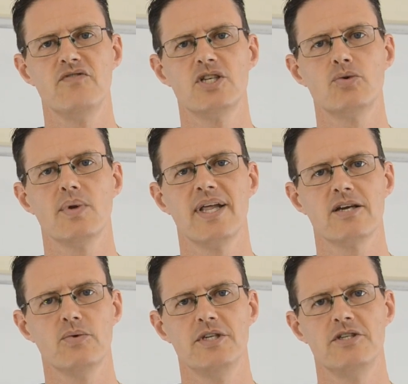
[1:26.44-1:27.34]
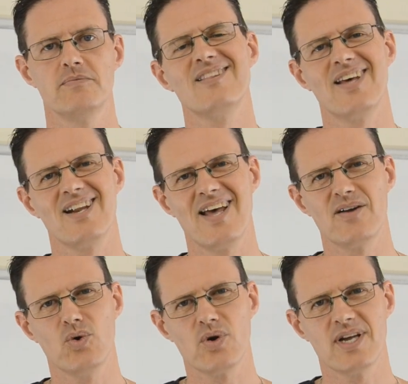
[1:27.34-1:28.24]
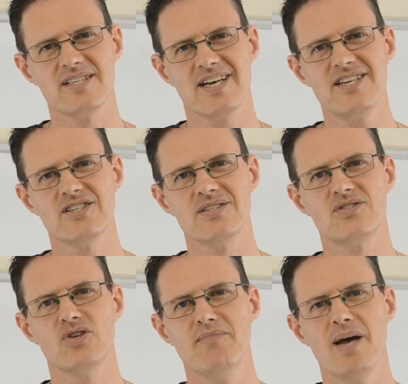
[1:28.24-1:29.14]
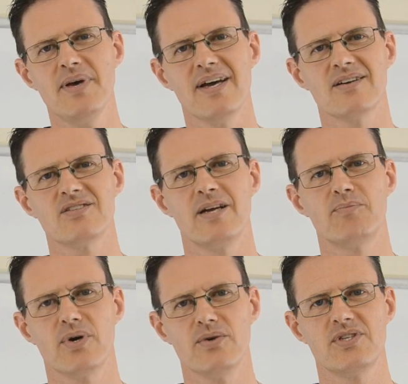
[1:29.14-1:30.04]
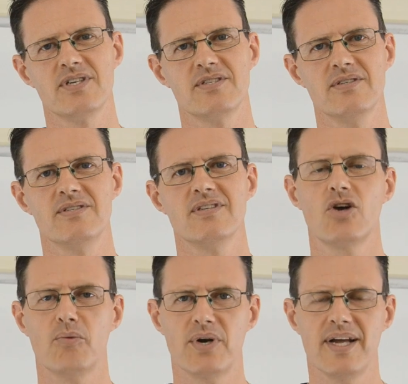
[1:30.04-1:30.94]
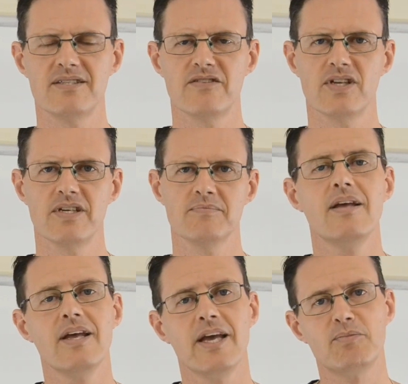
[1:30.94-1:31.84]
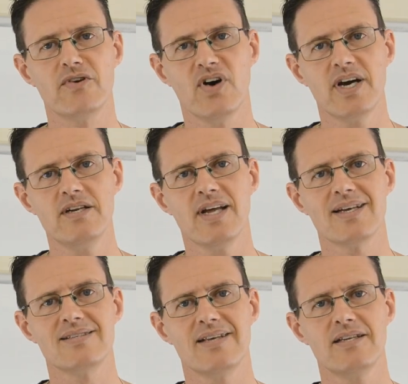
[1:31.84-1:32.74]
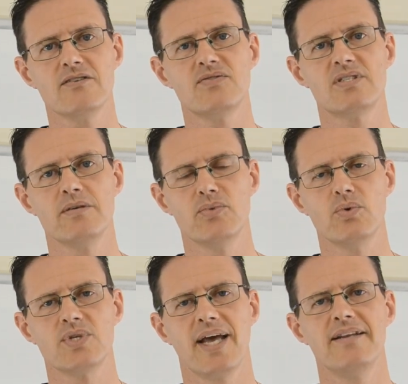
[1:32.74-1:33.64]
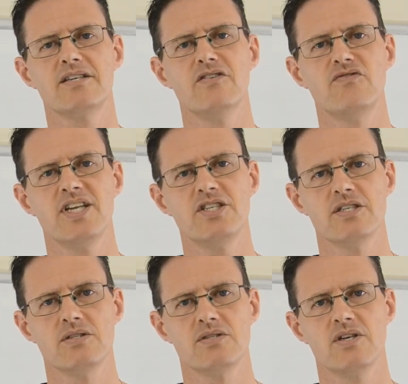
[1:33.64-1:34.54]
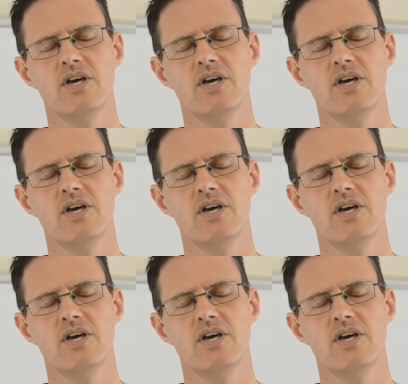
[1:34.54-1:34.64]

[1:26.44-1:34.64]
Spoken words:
visual language that allowed organisations to map out their processes comprehensively. It provided a set of symbols and conventions